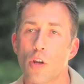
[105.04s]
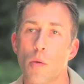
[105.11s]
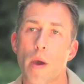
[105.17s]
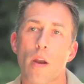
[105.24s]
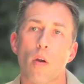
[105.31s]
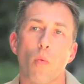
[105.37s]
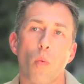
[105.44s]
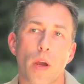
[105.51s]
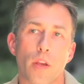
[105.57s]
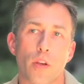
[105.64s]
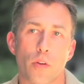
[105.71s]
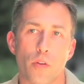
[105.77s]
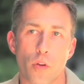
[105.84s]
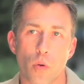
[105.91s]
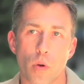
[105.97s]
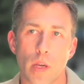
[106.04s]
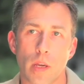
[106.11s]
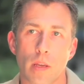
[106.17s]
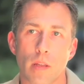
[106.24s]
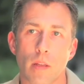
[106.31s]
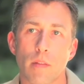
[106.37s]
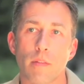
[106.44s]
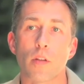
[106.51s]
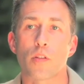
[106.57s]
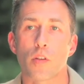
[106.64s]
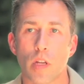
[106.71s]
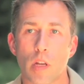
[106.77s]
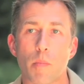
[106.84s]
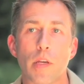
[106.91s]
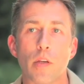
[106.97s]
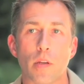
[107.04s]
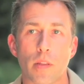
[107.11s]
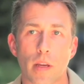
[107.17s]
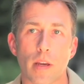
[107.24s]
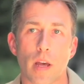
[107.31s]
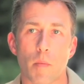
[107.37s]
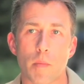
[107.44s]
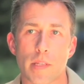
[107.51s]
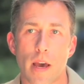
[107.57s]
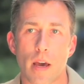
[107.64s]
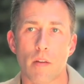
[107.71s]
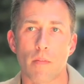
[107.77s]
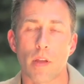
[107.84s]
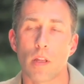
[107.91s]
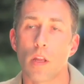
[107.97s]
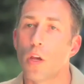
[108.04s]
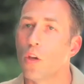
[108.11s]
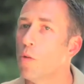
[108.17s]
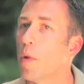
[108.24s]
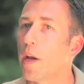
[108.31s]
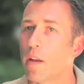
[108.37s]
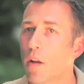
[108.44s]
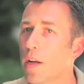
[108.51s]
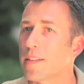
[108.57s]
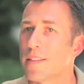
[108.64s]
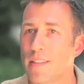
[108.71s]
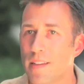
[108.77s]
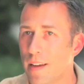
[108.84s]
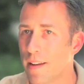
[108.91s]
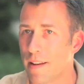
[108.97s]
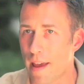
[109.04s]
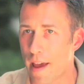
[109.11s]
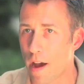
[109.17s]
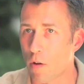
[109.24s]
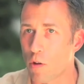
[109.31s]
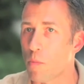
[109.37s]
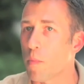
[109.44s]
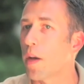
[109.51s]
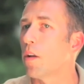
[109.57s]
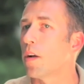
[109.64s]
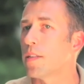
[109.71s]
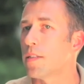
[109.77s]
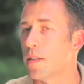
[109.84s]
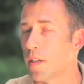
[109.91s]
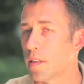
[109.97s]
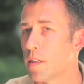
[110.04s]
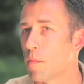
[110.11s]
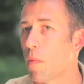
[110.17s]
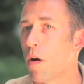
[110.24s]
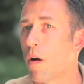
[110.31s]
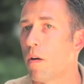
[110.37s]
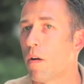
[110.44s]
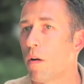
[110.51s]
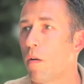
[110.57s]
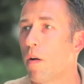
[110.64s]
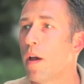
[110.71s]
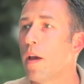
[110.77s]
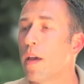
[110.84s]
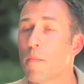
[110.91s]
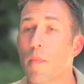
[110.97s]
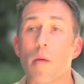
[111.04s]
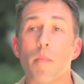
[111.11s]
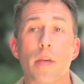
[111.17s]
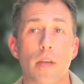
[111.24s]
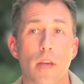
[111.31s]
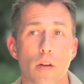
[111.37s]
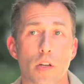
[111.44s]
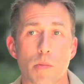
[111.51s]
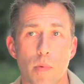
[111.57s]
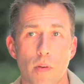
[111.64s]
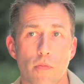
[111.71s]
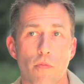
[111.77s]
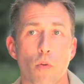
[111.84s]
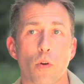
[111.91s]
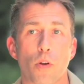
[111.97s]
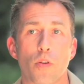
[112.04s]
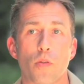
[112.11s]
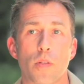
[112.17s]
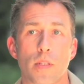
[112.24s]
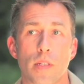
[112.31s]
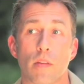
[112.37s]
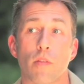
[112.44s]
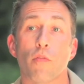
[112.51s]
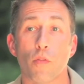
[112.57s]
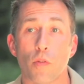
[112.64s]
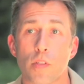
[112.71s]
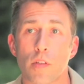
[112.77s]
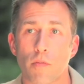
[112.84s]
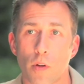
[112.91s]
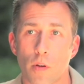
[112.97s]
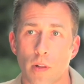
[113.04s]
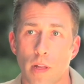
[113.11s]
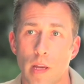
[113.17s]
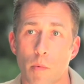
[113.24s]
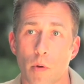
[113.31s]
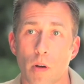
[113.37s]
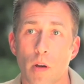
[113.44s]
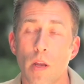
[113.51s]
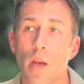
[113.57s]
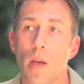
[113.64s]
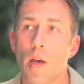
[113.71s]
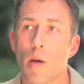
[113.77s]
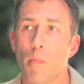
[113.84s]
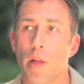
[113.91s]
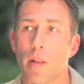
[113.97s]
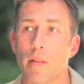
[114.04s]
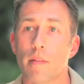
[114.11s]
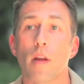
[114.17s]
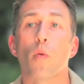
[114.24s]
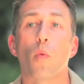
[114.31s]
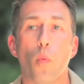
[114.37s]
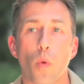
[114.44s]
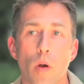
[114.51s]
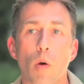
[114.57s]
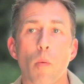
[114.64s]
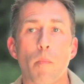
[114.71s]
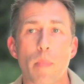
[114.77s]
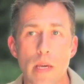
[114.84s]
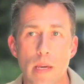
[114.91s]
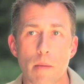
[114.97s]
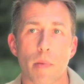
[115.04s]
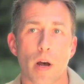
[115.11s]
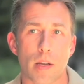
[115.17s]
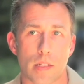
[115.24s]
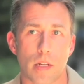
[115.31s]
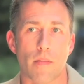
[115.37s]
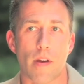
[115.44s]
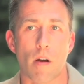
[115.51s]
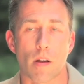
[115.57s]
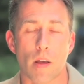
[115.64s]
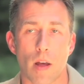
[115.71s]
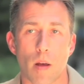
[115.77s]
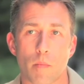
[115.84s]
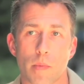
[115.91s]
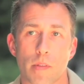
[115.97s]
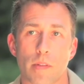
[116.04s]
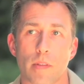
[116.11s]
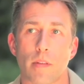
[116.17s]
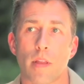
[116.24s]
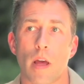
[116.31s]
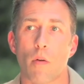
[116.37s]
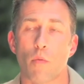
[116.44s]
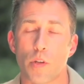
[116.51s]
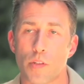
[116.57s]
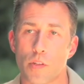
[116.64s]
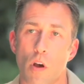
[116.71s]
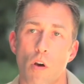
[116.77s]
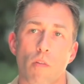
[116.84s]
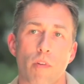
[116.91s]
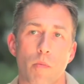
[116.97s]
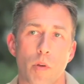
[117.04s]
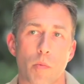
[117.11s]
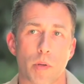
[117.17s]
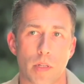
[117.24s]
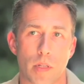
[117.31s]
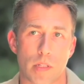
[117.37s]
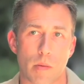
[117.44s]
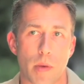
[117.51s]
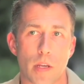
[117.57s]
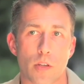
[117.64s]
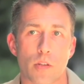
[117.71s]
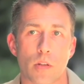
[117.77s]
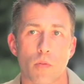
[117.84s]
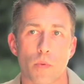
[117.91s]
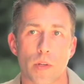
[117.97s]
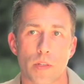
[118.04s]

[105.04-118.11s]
No matter what you're doing, there's going to be good that comes out of it. You might not see it now, you might not see it tomorrow. It might be years before you see the fruits of your labor, but there will be positive outcomes that result from your participation in